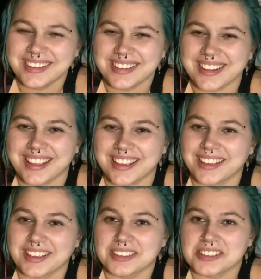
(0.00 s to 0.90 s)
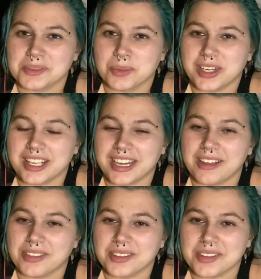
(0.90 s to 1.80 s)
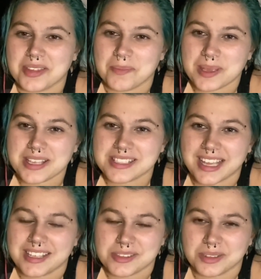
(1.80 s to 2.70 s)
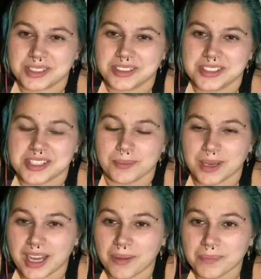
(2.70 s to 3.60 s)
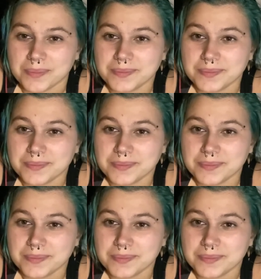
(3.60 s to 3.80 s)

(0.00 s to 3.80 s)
Like, just putting it out there that the biggest asshole here is the mom.